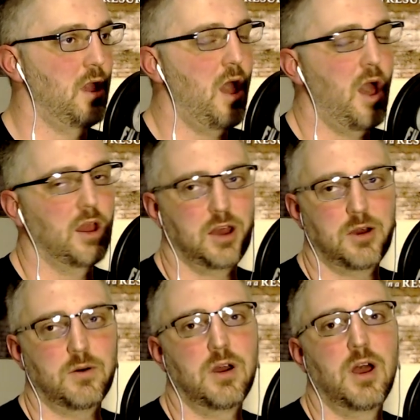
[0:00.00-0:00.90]

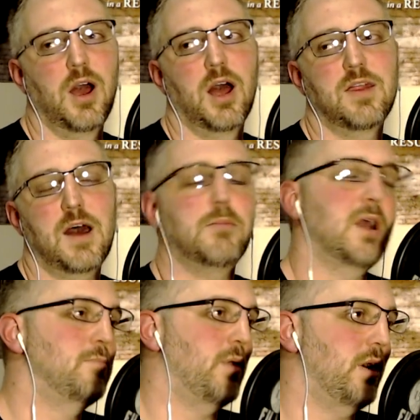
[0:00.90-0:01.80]
Now, that
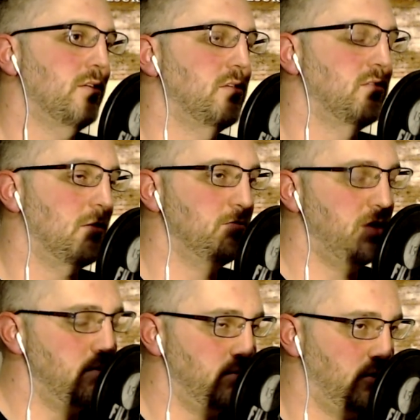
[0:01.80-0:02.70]
might bother some
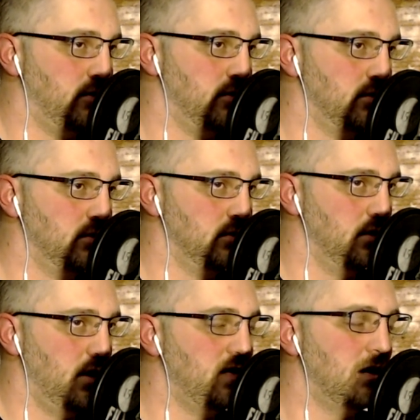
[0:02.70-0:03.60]
people,
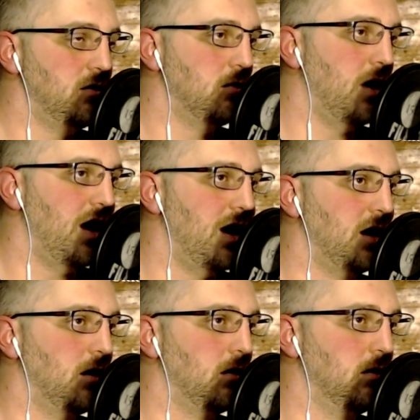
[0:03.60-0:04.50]
and that's
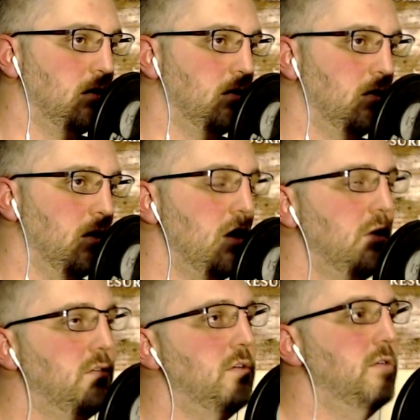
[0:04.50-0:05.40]
okay. You
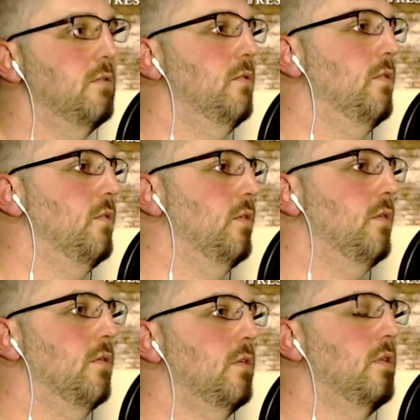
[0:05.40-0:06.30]
see,
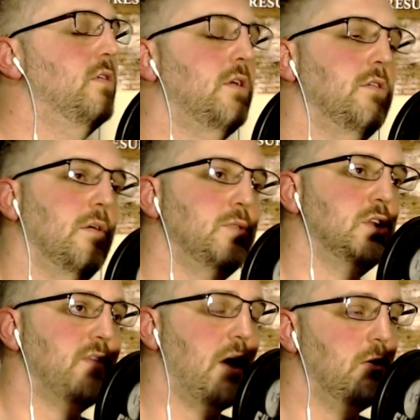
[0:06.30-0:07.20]
the consumption
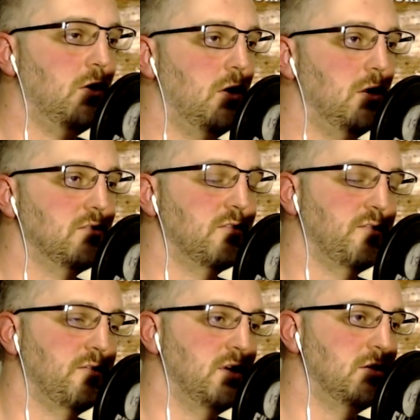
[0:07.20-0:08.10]
of alcohol is a
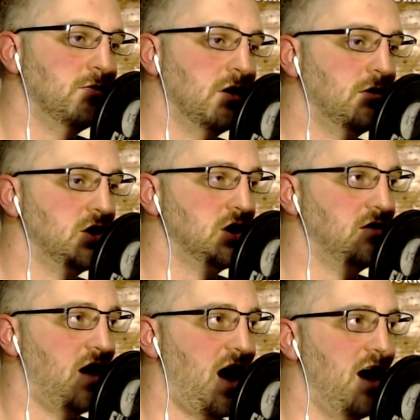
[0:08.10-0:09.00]
freedom that Christians
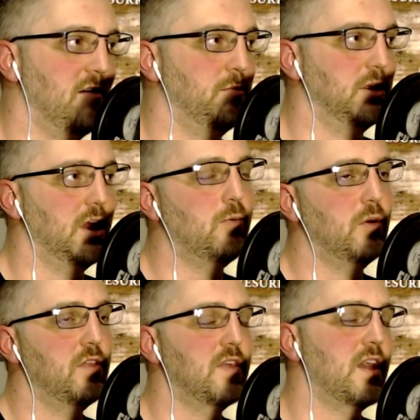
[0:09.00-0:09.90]
have, but not one
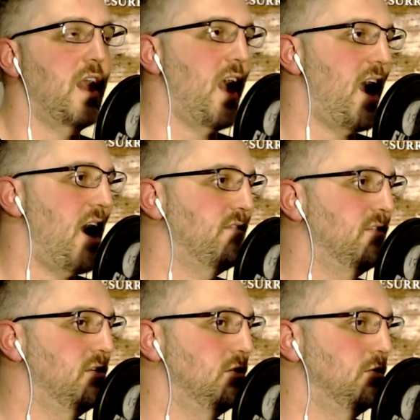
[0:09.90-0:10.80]
that they have to